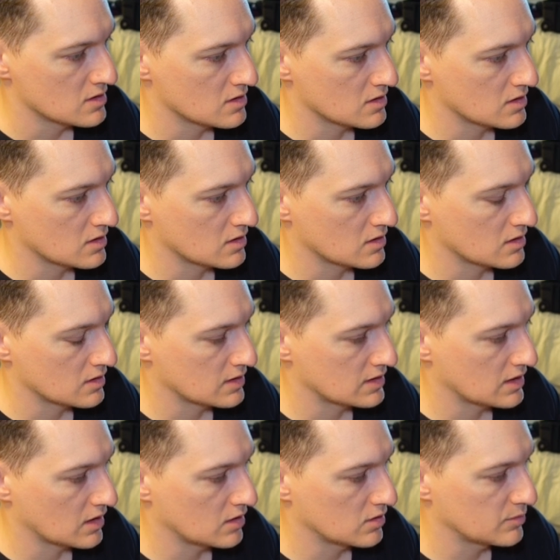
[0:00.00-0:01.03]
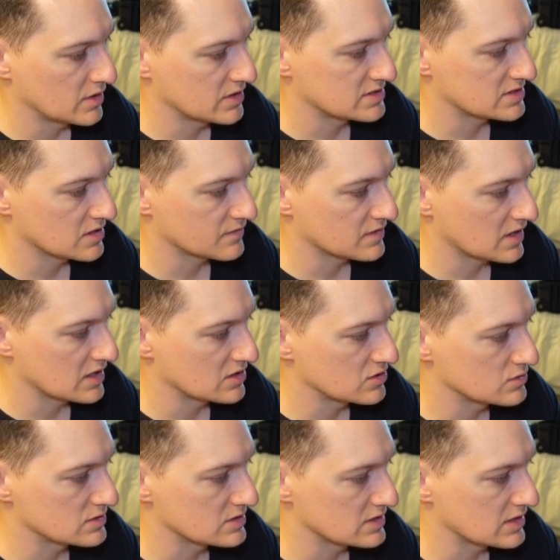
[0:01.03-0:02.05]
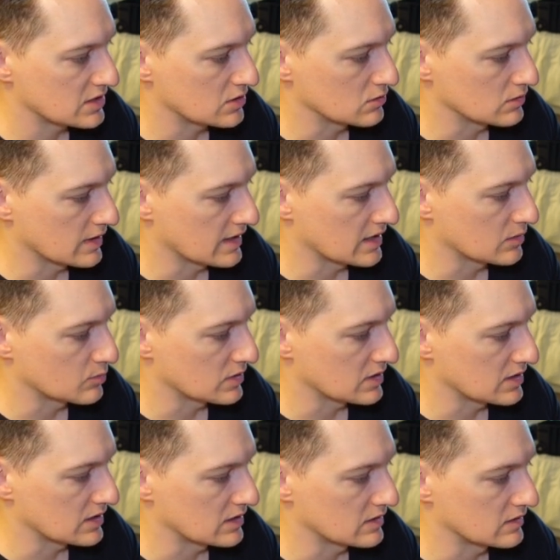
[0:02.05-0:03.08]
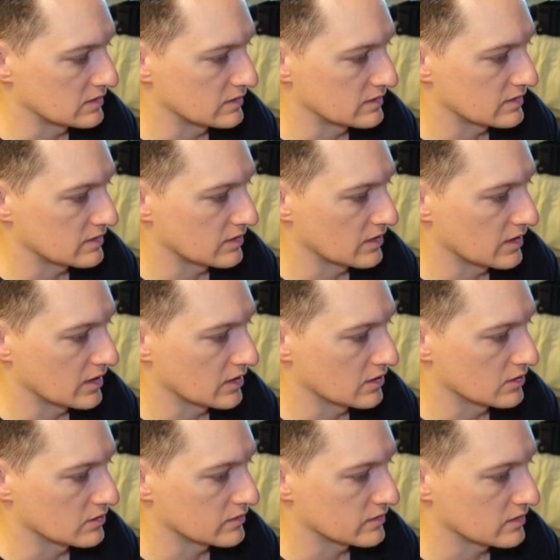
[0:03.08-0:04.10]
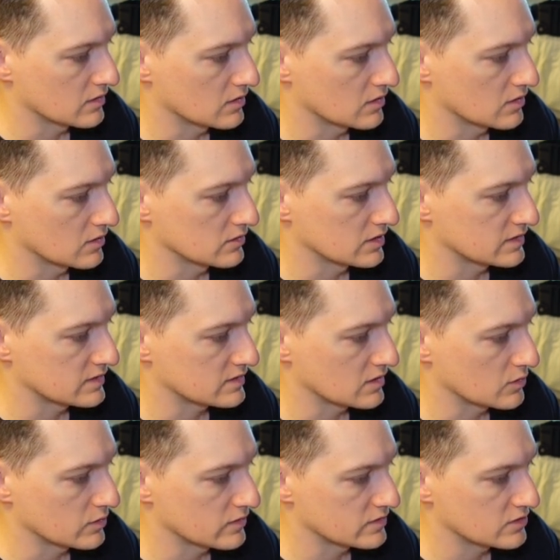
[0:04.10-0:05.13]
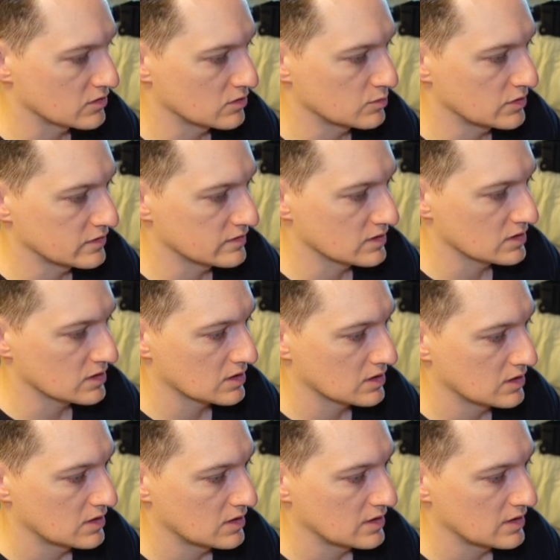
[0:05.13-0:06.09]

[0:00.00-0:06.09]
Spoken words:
and all my stuff that I use in QLab is there. So let's start with show music.